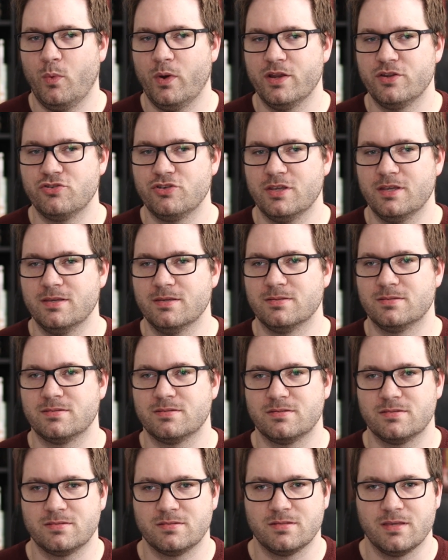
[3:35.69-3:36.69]
which is
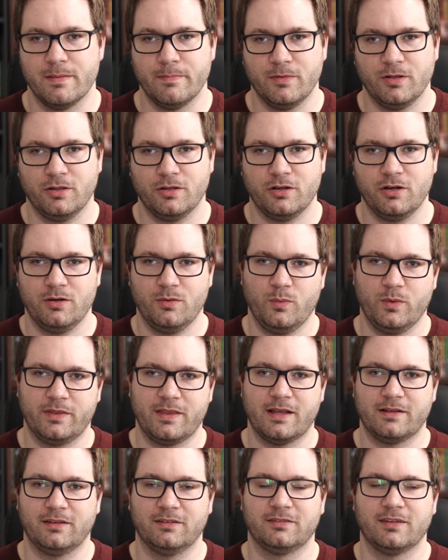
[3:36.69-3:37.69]
similar
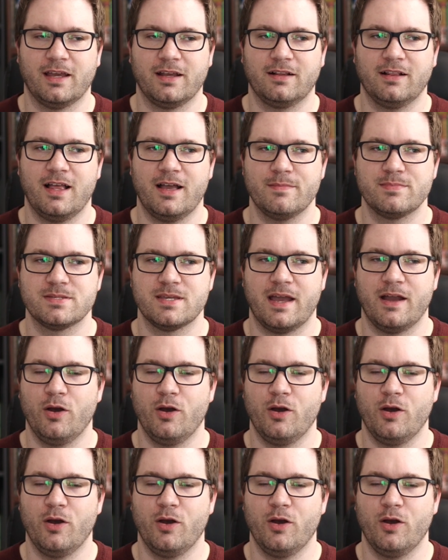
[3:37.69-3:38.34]
without the Cyclops,